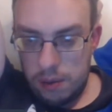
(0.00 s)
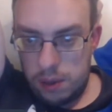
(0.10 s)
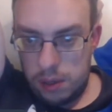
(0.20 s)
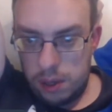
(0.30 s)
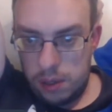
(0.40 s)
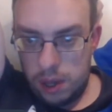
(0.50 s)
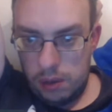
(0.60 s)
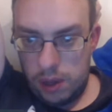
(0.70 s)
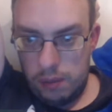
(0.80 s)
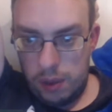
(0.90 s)
Does it
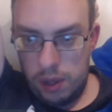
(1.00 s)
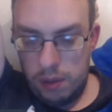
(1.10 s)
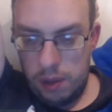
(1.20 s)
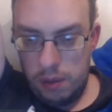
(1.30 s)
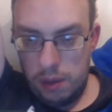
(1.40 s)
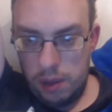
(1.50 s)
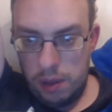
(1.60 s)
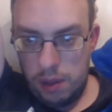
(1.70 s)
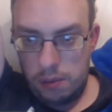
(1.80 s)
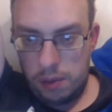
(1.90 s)
show that? Well, you, you,
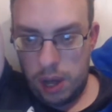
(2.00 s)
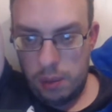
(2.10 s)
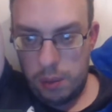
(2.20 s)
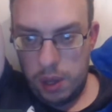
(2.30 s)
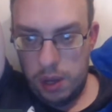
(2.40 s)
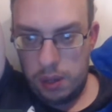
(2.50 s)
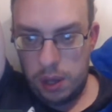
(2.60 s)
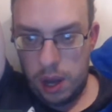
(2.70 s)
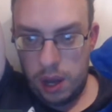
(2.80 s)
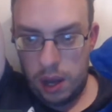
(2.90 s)
you've typed in the
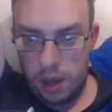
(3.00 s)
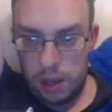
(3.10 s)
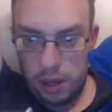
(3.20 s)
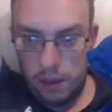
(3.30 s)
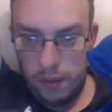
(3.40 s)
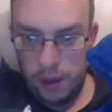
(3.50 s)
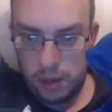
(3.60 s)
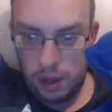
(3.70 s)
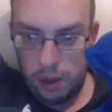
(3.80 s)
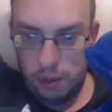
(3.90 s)
chat, Haggis Lover,
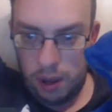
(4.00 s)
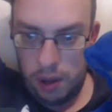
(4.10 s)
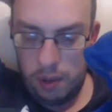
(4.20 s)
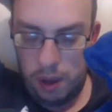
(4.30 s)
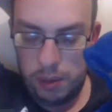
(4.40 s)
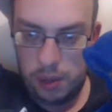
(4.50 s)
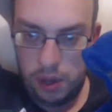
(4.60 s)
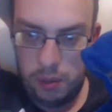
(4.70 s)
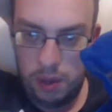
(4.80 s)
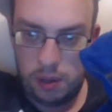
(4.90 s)
so I, I'm
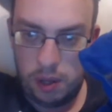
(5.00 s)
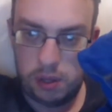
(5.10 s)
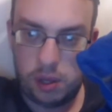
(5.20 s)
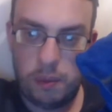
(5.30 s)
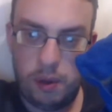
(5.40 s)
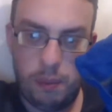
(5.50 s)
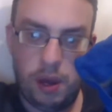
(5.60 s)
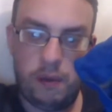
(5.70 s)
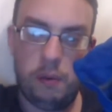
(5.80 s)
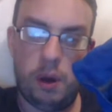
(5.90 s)
assuming you've done something,
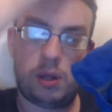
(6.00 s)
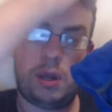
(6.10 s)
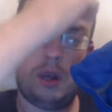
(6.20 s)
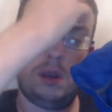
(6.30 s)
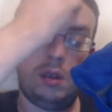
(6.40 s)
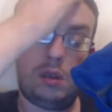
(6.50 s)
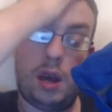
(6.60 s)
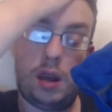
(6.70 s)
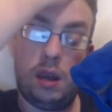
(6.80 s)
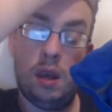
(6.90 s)
but if you're watching it on your
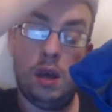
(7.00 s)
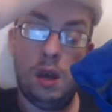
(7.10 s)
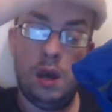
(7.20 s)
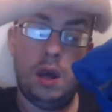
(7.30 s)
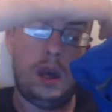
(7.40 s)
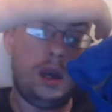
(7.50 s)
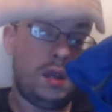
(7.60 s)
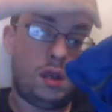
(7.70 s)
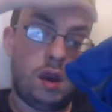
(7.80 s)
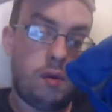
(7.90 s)
telly,
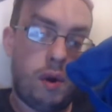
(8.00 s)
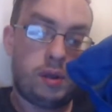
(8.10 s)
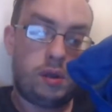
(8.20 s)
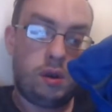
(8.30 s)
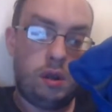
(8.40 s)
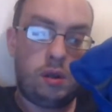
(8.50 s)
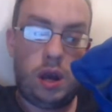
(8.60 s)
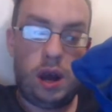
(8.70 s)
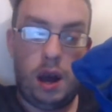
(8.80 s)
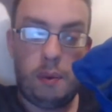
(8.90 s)
the only way to join the
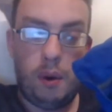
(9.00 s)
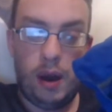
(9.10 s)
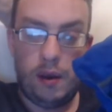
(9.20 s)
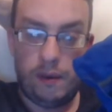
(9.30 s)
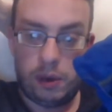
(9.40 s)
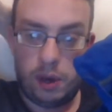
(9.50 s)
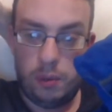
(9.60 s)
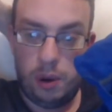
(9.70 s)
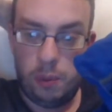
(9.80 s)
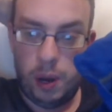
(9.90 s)
chat I'm aware of is on the
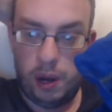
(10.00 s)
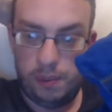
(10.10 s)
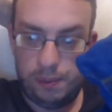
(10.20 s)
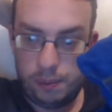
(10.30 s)
mobile.